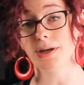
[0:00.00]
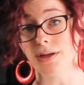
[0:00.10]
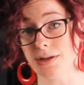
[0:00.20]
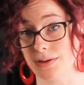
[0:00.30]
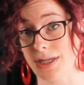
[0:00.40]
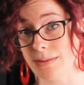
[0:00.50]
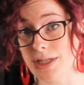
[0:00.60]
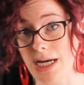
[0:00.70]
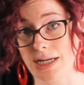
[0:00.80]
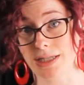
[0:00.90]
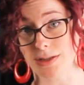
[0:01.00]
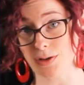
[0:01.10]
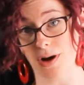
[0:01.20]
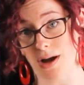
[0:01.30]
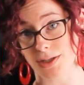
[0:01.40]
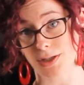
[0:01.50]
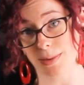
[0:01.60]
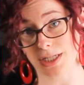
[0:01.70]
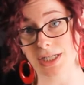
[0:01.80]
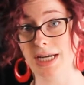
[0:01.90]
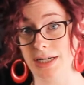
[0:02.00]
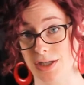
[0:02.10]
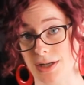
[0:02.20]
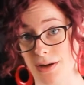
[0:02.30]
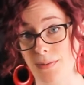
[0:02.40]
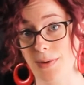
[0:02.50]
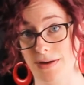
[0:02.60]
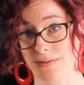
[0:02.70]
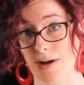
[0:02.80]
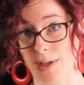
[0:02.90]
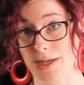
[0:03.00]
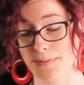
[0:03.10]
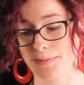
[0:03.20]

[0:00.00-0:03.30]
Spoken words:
your subject and draw too much attention away from it.